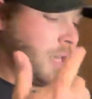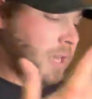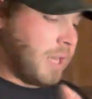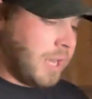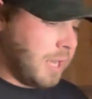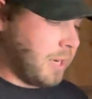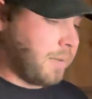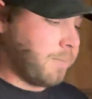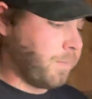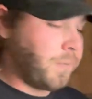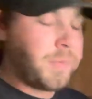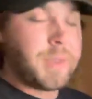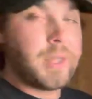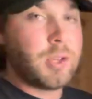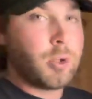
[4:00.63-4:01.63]
in
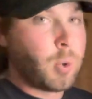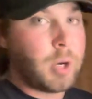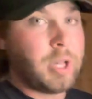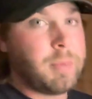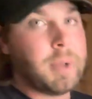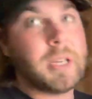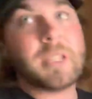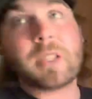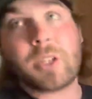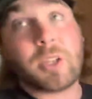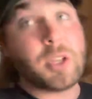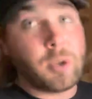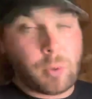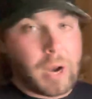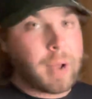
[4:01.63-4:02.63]
20 minutes,
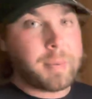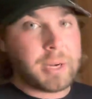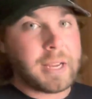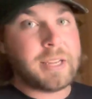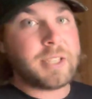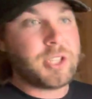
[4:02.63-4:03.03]
grab an ice